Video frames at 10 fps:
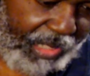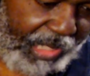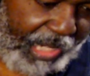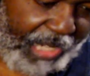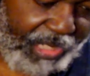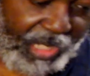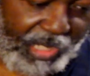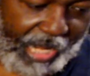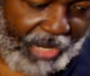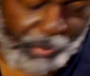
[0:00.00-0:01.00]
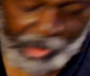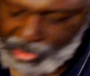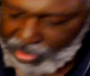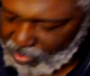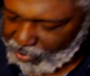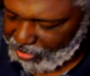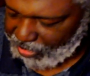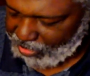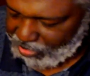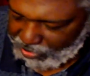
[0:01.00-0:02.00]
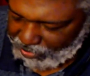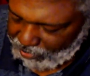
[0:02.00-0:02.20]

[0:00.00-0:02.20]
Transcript: That actually easier.